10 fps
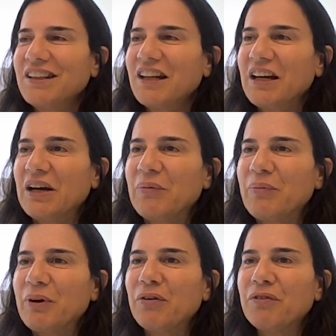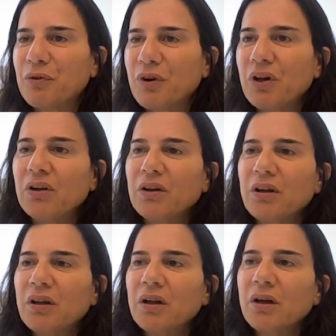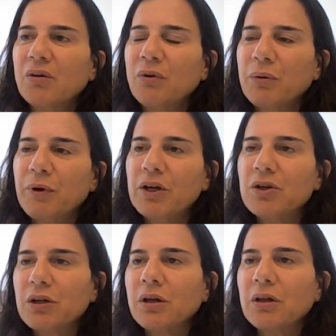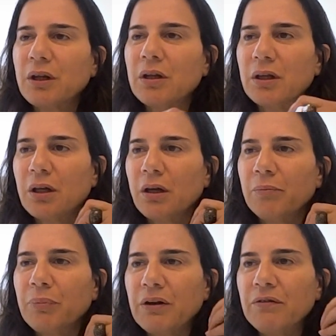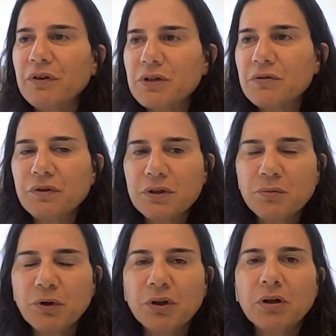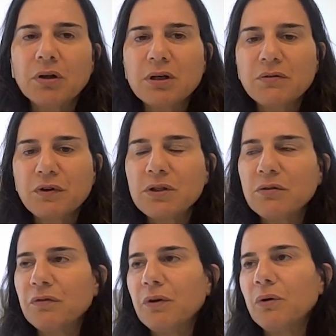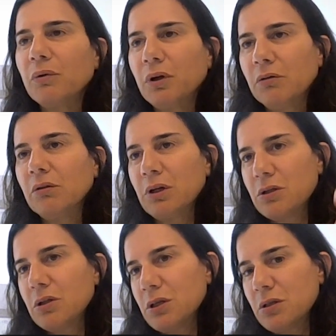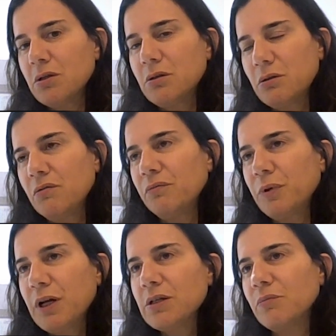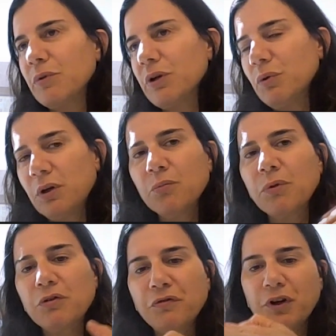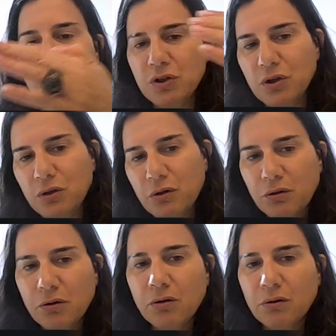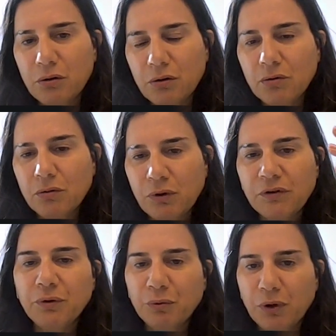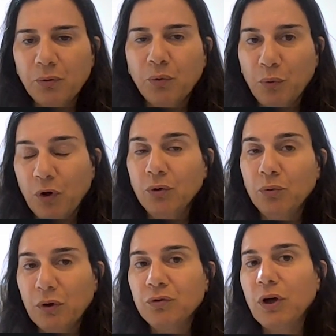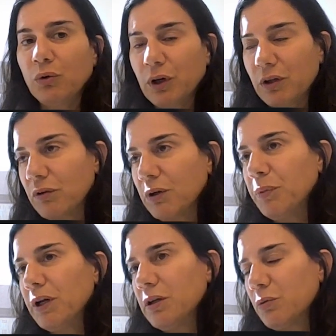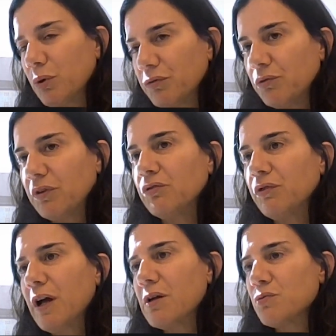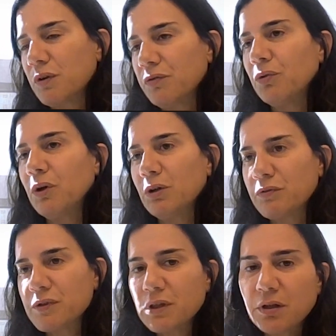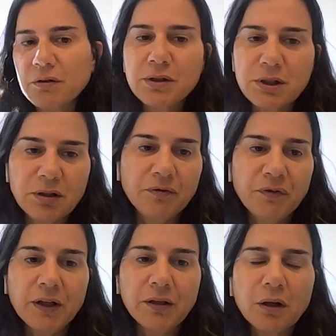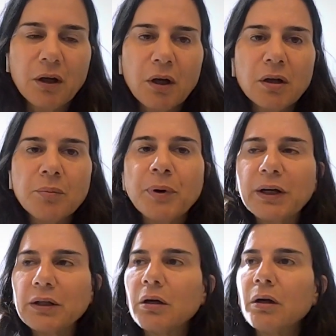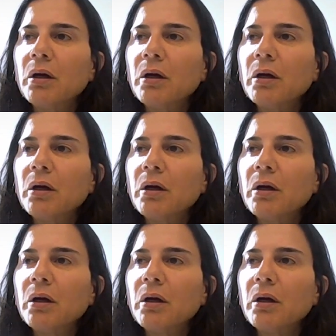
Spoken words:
But overall, we want to make sure the benefits of this model is, first of all, as you've been asking me, we can manufacture wherever we want. We have to allocate the right partner. We have to run trials. We have to kind of certify the partner.